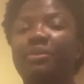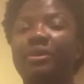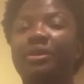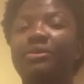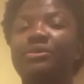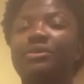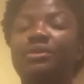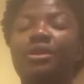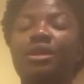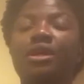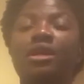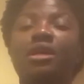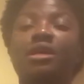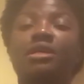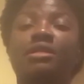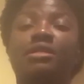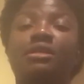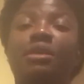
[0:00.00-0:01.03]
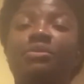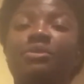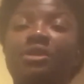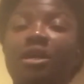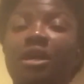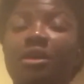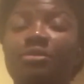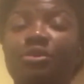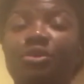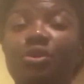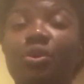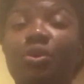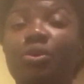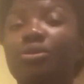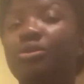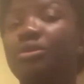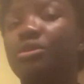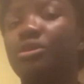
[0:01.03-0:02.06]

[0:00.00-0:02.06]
because sometimes you go to